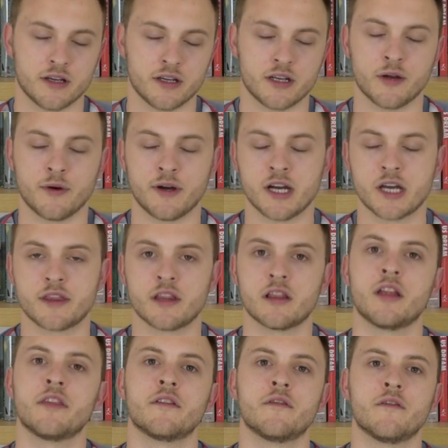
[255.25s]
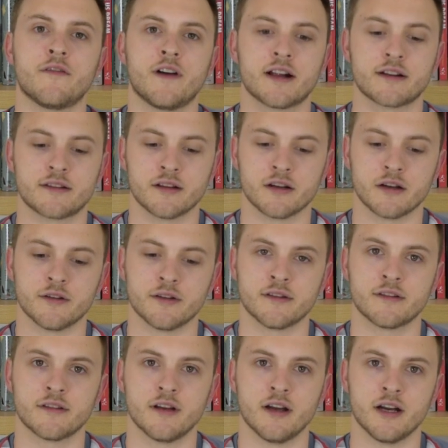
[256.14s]
you know, I heard the London factor
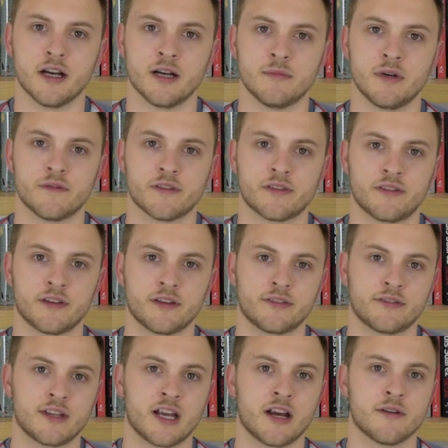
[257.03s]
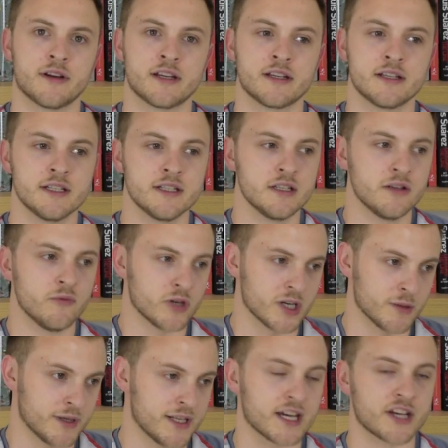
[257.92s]
and um, obviously Sarri
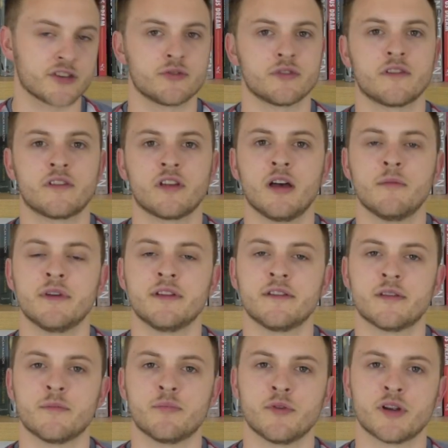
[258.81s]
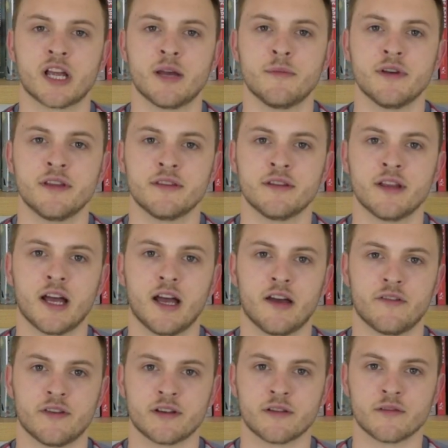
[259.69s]
would have been extra determined to bring him in,
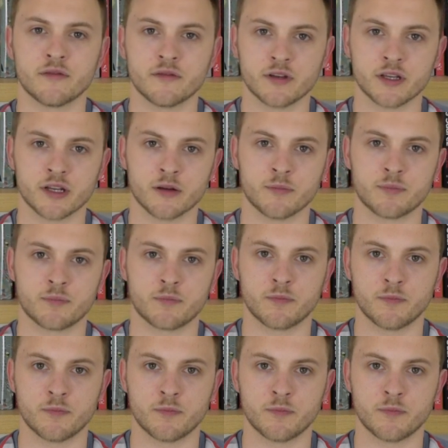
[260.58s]
having, you know,